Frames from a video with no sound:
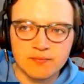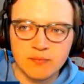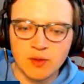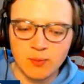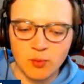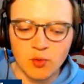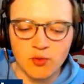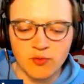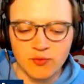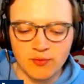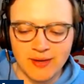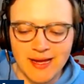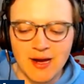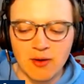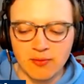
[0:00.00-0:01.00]
the move
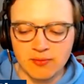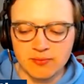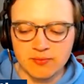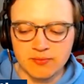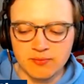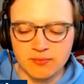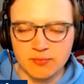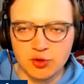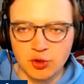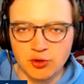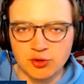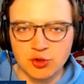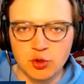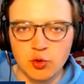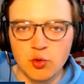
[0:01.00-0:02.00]
now
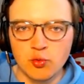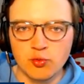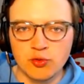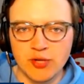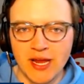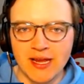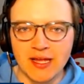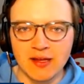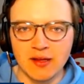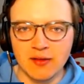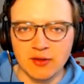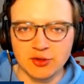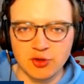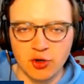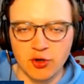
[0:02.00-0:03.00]
turns to taking
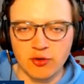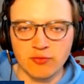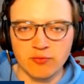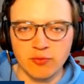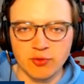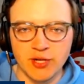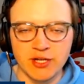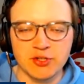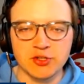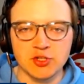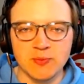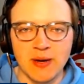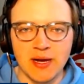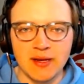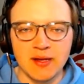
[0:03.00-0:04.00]
the starting rotation
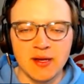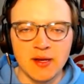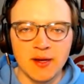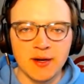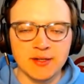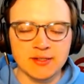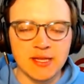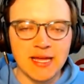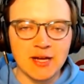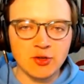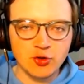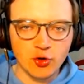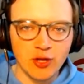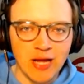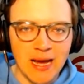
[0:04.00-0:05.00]
spot, because the
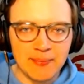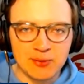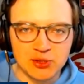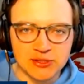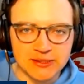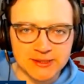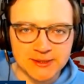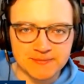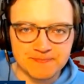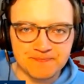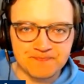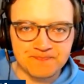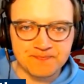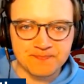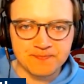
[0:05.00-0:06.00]
internal options
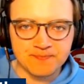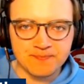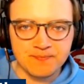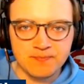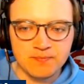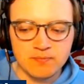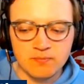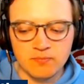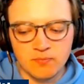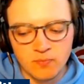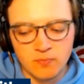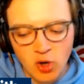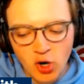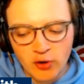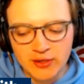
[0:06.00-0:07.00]

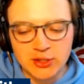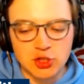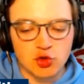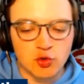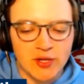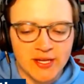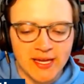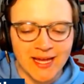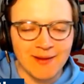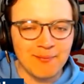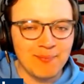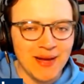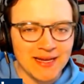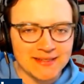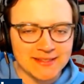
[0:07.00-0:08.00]
are intriguing
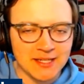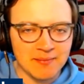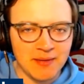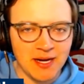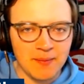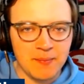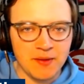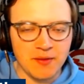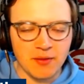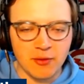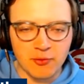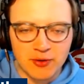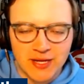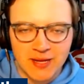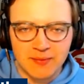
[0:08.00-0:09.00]
at best, in my opinion. The
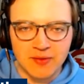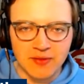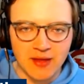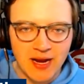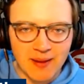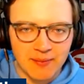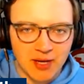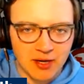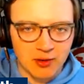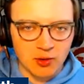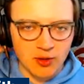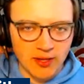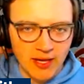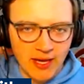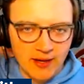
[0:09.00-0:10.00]
3 names that I'm kind of
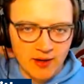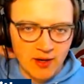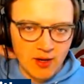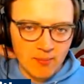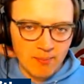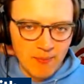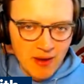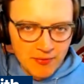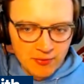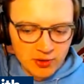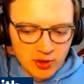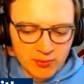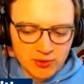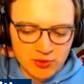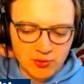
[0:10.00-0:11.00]
looking at: Matthew
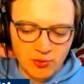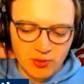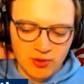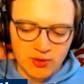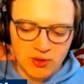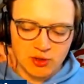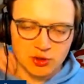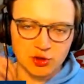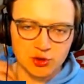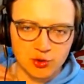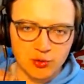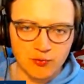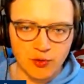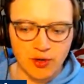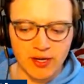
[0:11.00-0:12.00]
Liberatore,
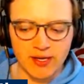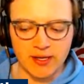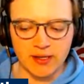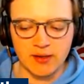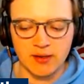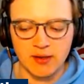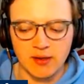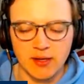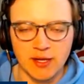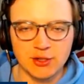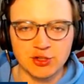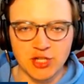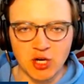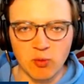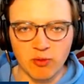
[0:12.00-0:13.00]
Drew Verhagen,
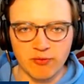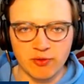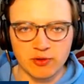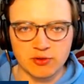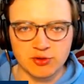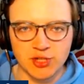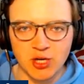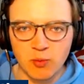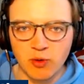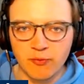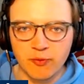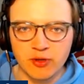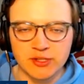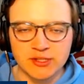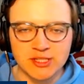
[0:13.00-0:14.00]
and Jake Woodford. Jake
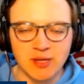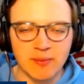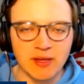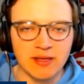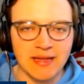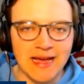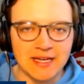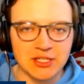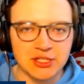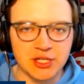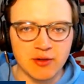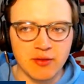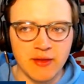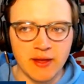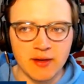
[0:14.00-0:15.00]
Woodford is somebody last
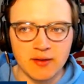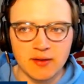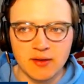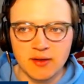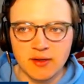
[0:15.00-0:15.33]
year that